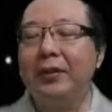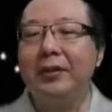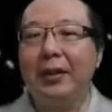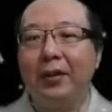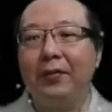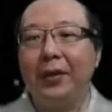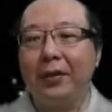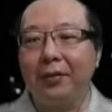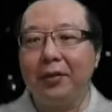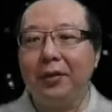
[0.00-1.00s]
set of
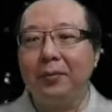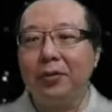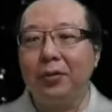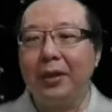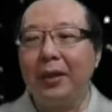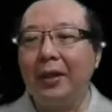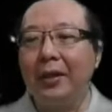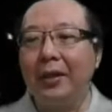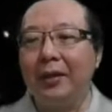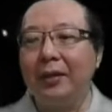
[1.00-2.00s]
algorithms today, and
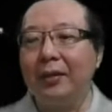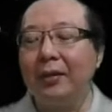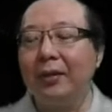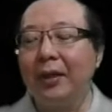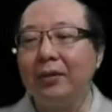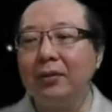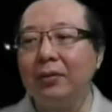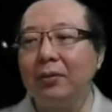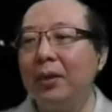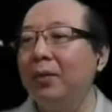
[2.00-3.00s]
then next
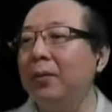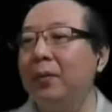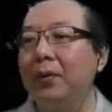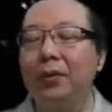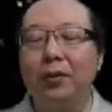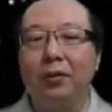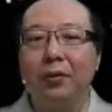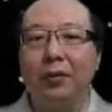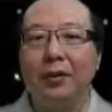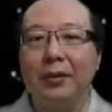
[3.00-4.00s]
week we will go through
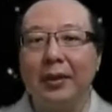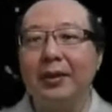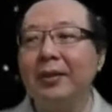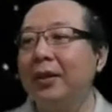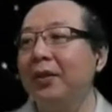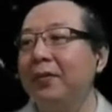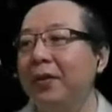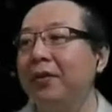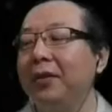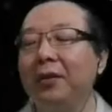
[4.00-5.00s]
the second set of
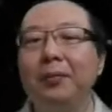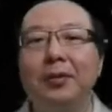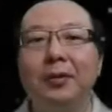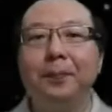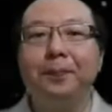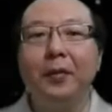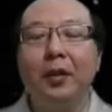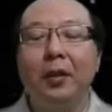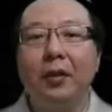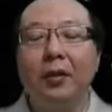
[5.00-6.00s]
algorithms.
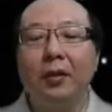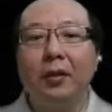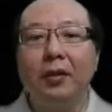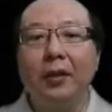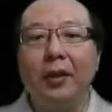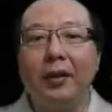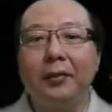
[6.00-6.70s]
Okay.